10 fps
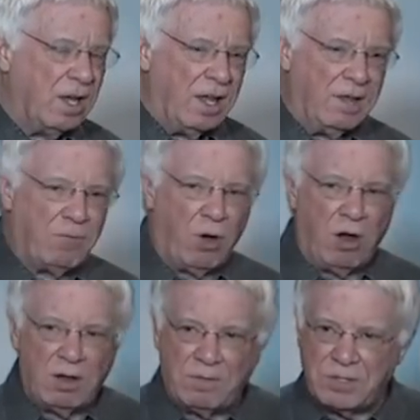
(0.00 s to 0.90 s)
If
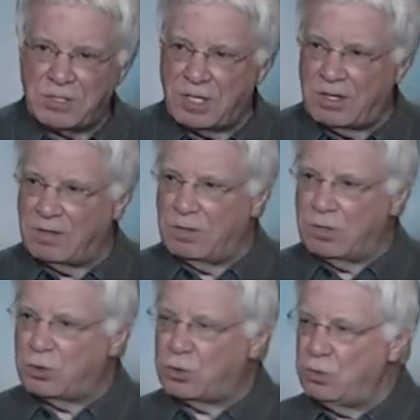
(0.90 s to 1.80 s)
all of a sudden the
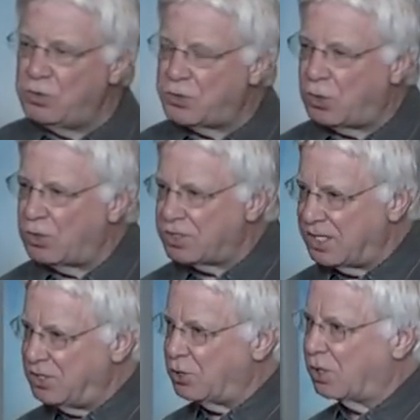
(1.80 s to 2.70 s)
true source
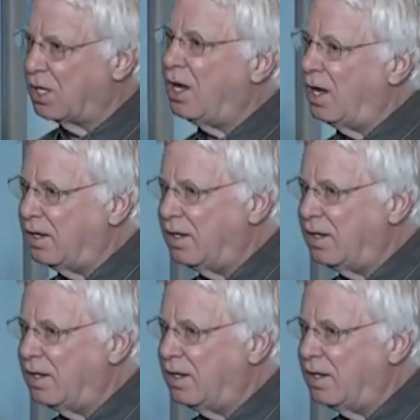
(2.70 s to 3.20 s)
in your gut